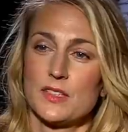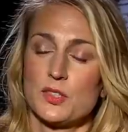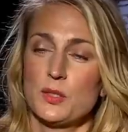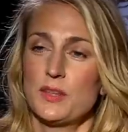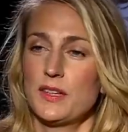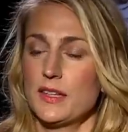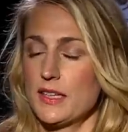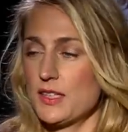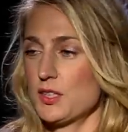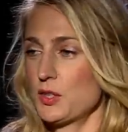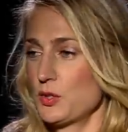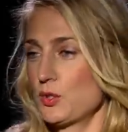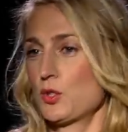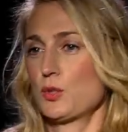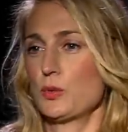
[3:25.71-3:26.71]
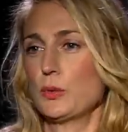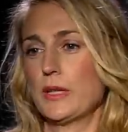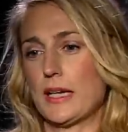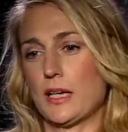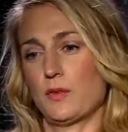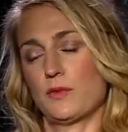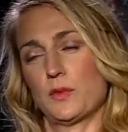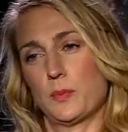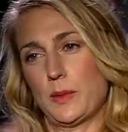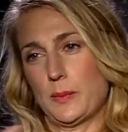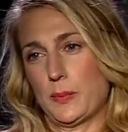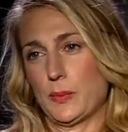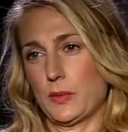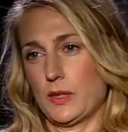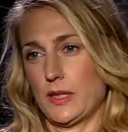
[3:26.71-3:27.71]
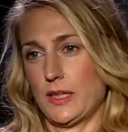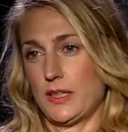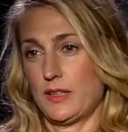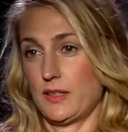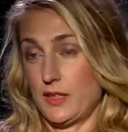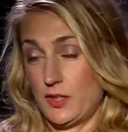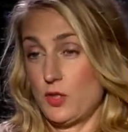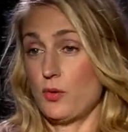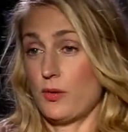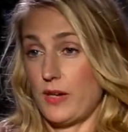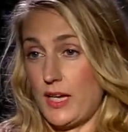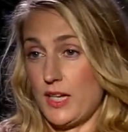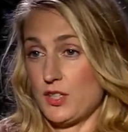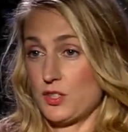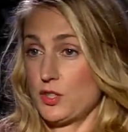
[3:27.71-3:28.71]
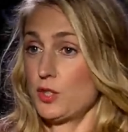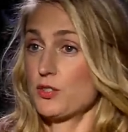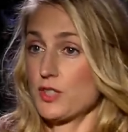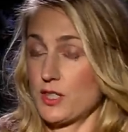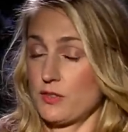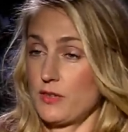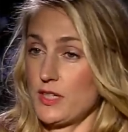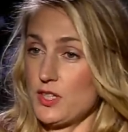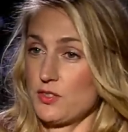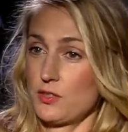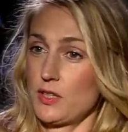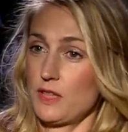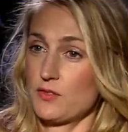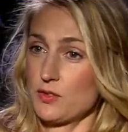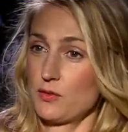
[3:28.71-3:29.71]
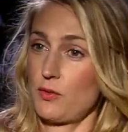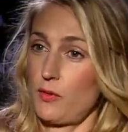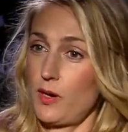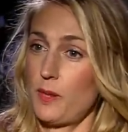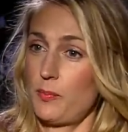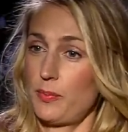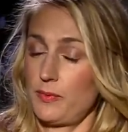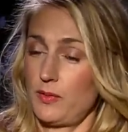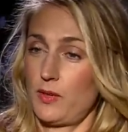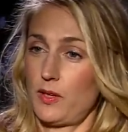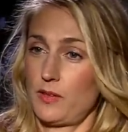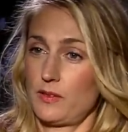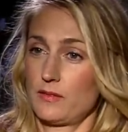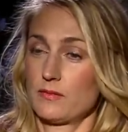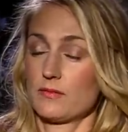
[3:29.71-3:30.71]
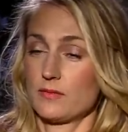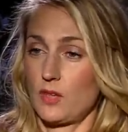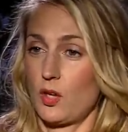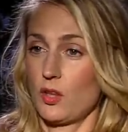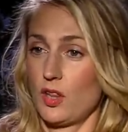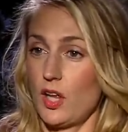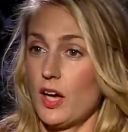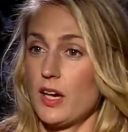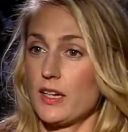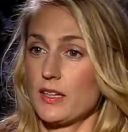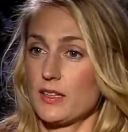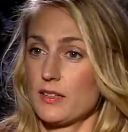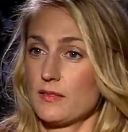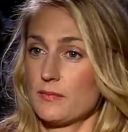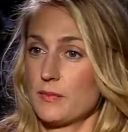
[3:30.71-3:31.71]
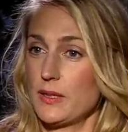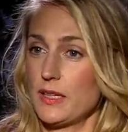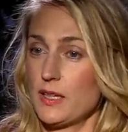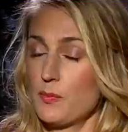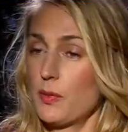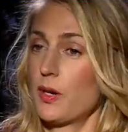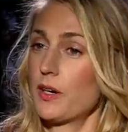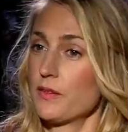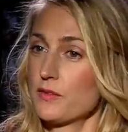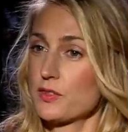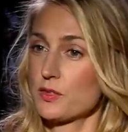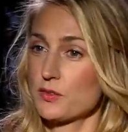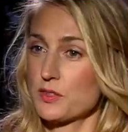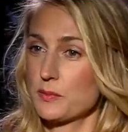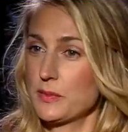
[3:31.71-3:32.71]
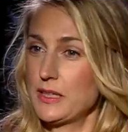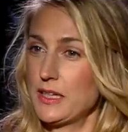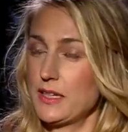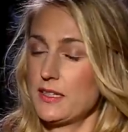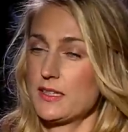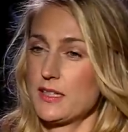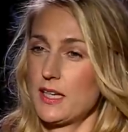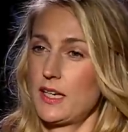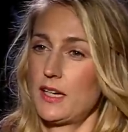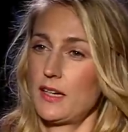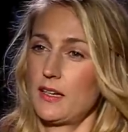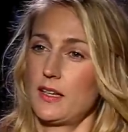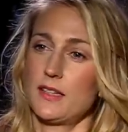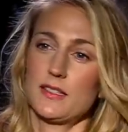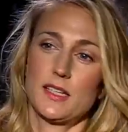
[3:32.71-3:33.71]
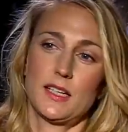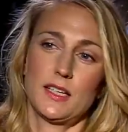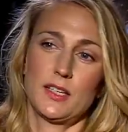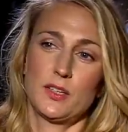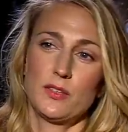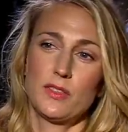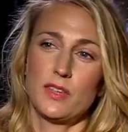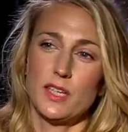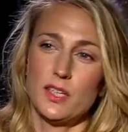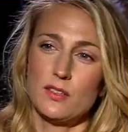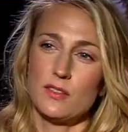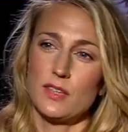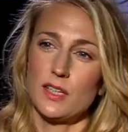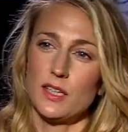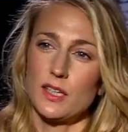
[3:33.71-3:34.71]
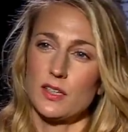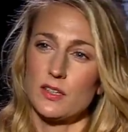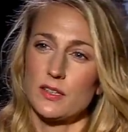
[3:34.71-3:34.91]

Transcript: So you think that's a good tool now for people like your age and your generation? You have to grow up online and being a part of social media. Is that a good thing, you think?